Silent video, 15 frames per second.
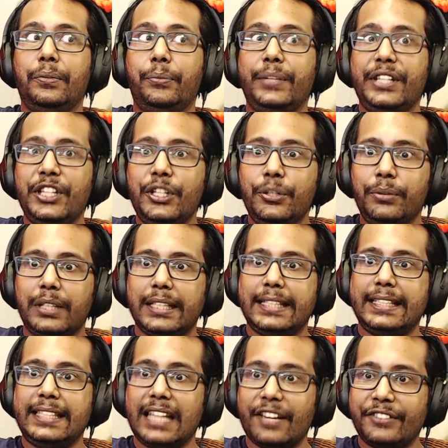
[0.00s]
knew the
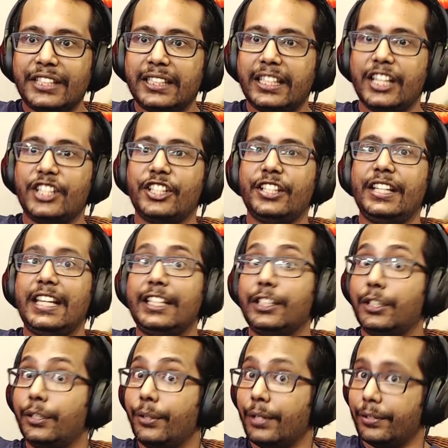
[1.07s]
devastation
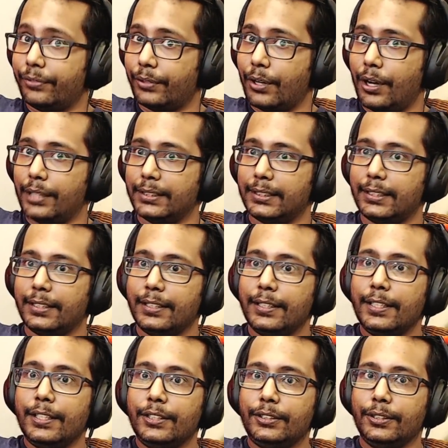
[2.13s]
it could have caused.
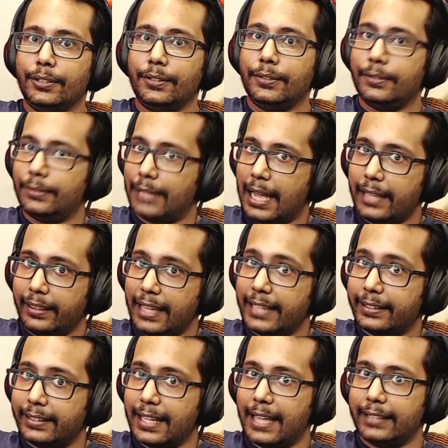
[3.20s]
So I
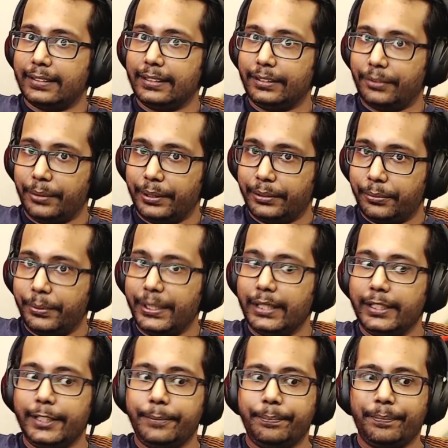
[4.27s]
liked that. It
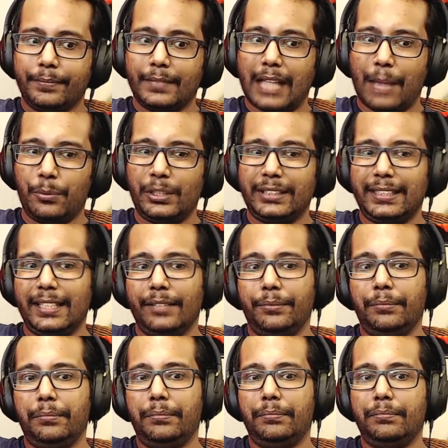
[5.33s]
really, I wouldn't say
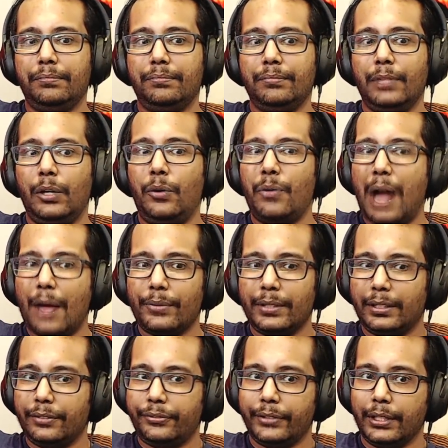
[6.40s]

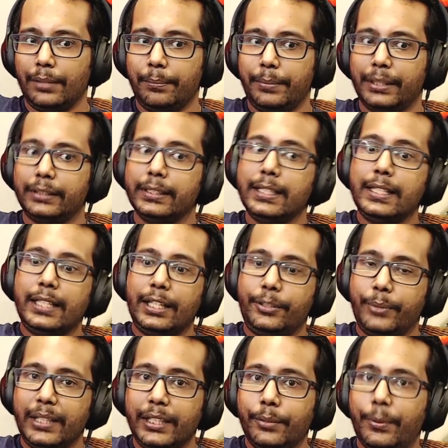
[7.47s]
grounded the film, but
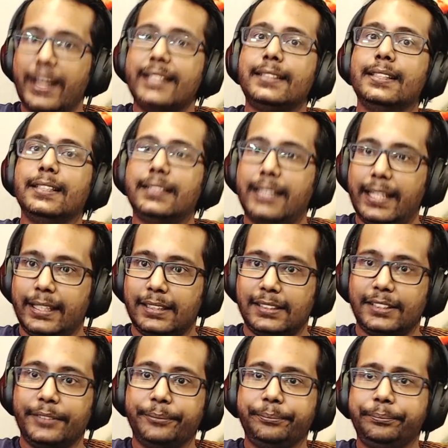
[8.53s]
it really raised the
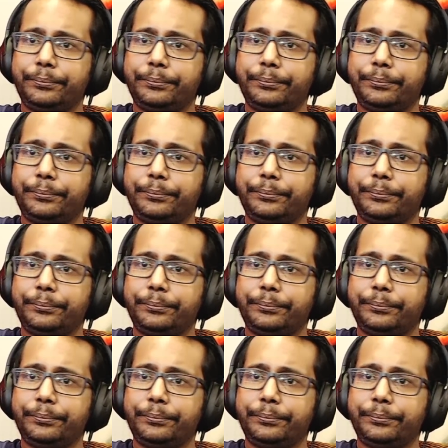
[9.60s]
stakes.